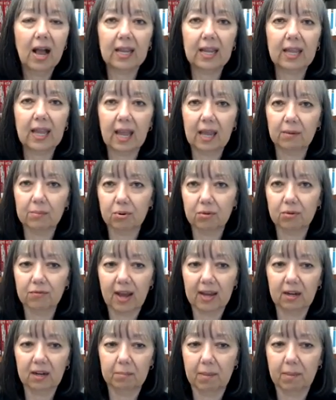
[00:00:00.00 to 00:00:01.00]
again
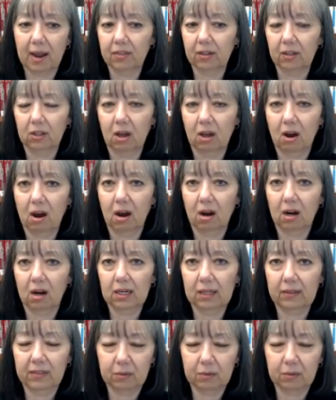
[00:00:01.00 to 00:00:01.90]
provided by the law